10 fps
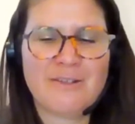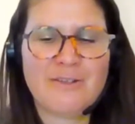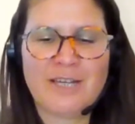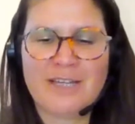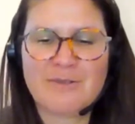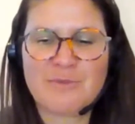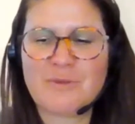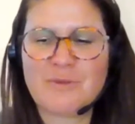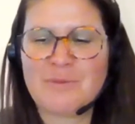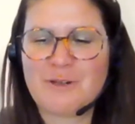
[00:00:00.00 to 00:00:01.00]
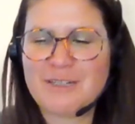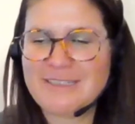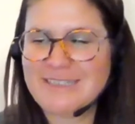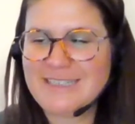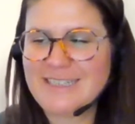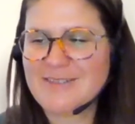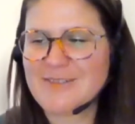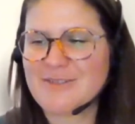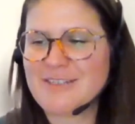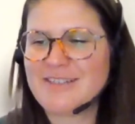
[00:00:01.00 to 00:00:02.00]
okay to be more in detail
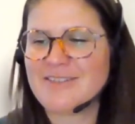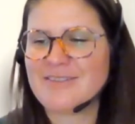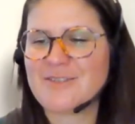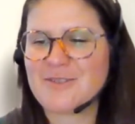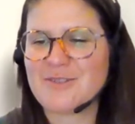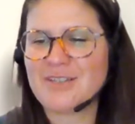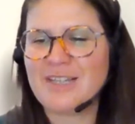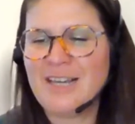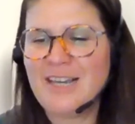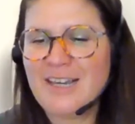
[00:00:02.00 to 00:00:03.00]
sorry that so they